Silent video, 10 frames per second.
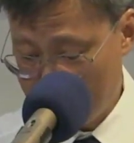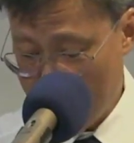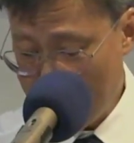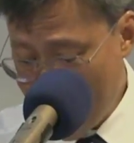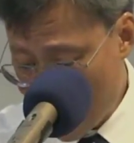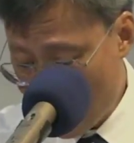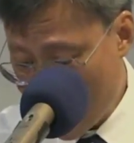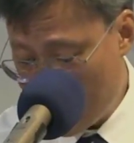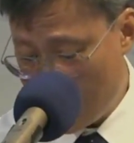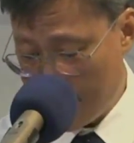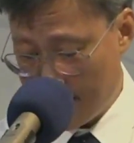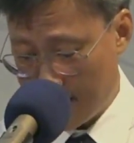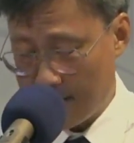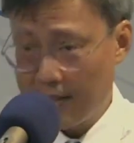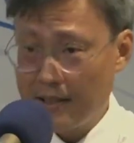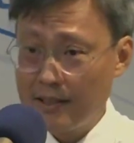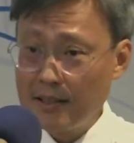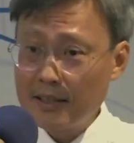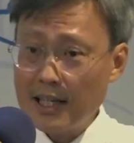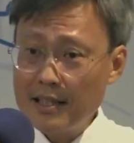And that's why Jesus
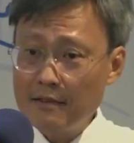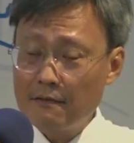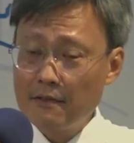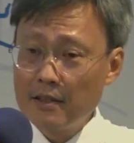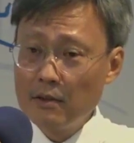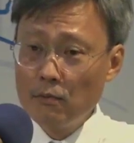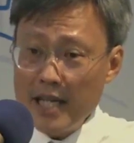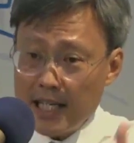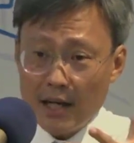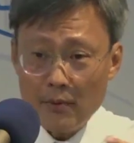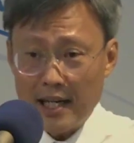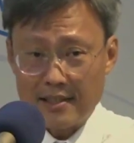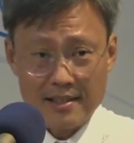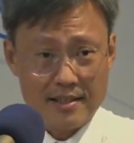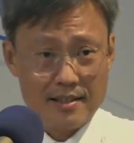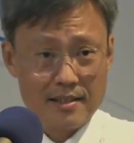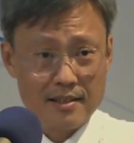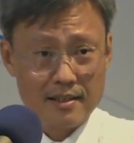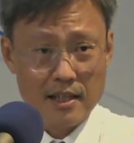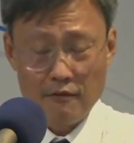kind of redirects
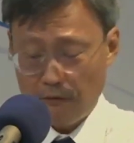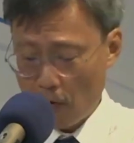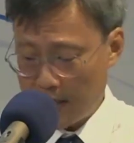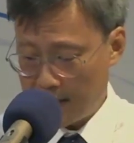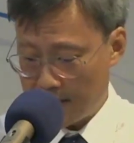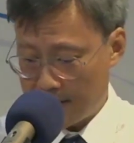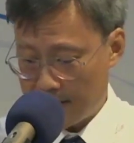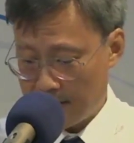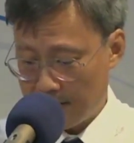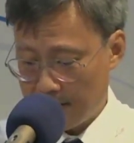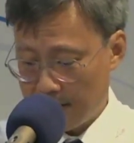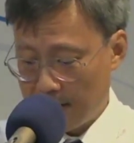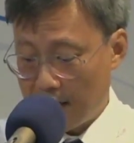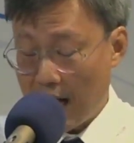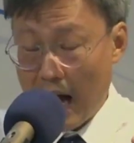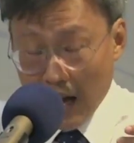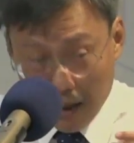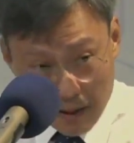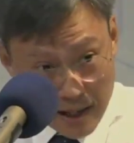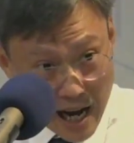her focus.
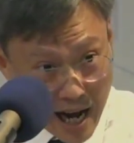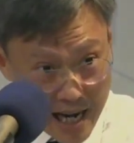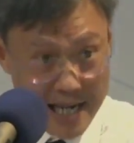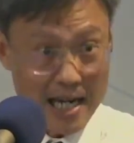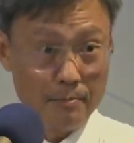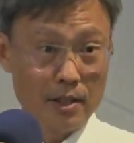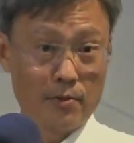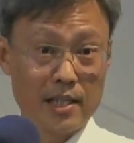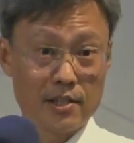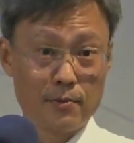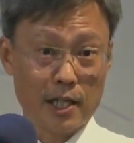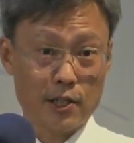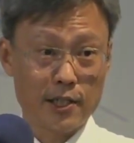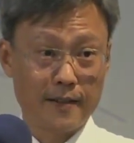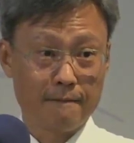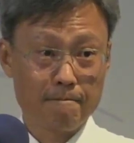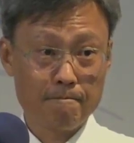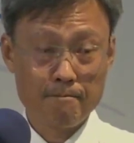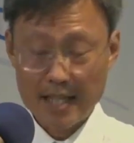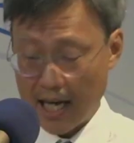I am the resurrection
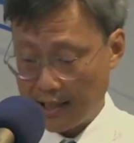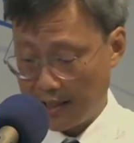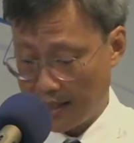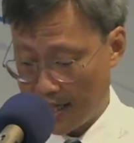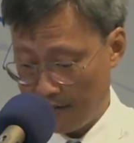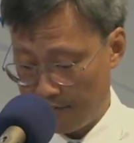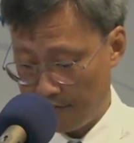and the life.